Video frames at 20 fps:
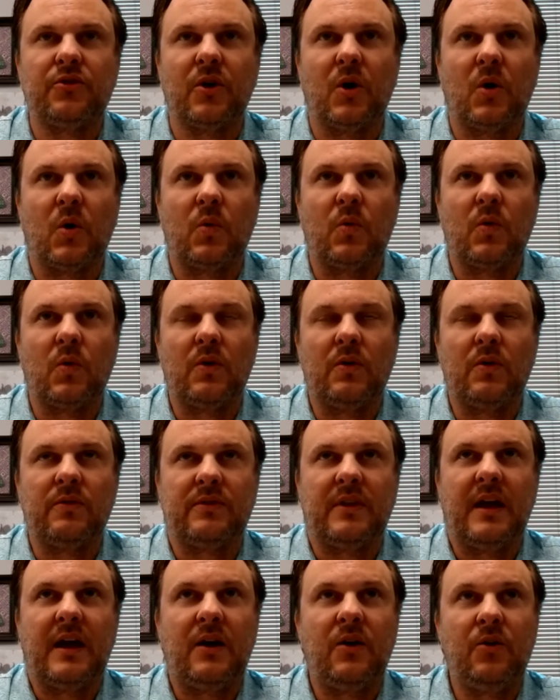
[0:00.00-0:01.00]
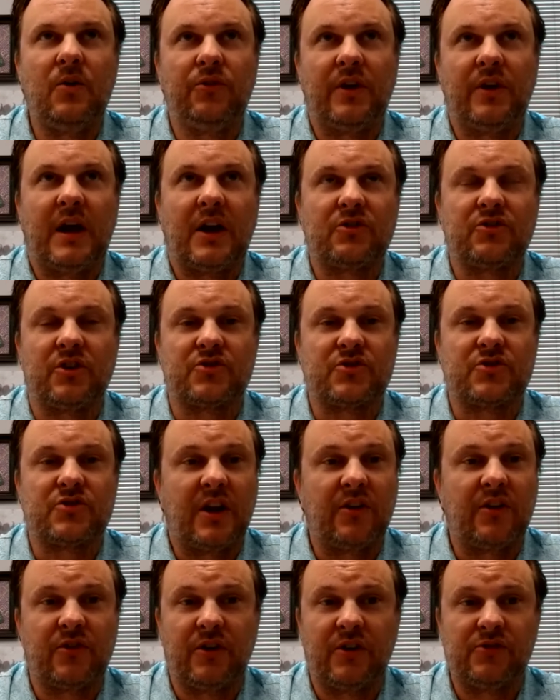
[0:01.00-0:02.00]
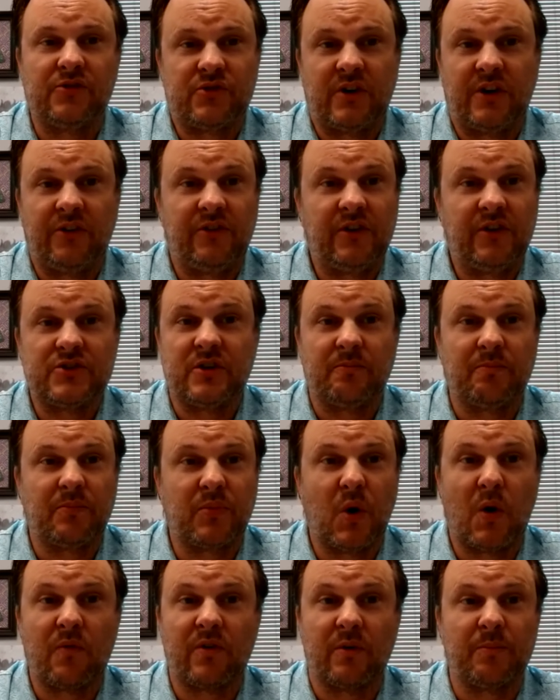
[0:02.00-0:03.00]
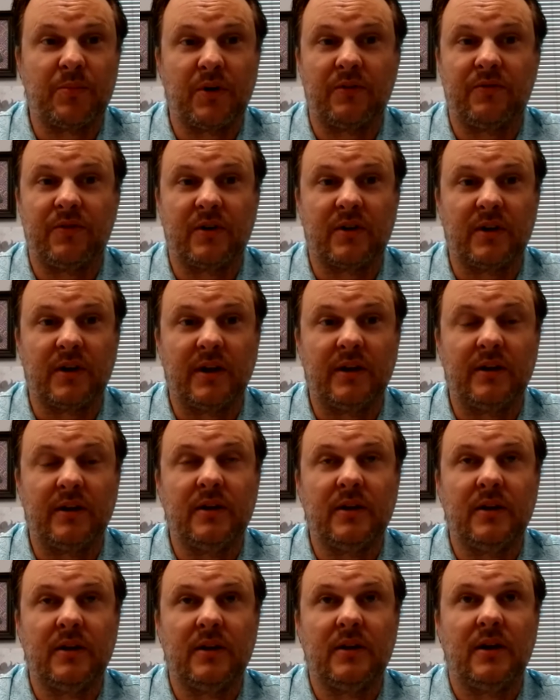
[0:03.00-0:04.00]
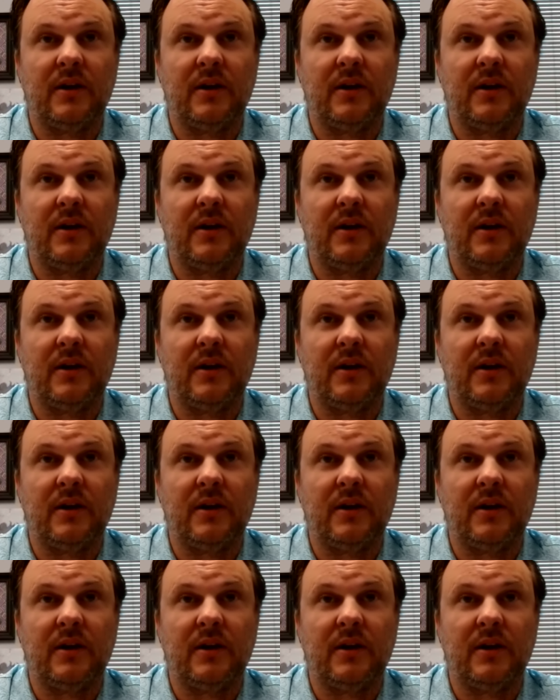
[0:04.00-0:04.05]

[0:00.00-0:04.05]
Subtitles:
So those actually transitioned over perfectly.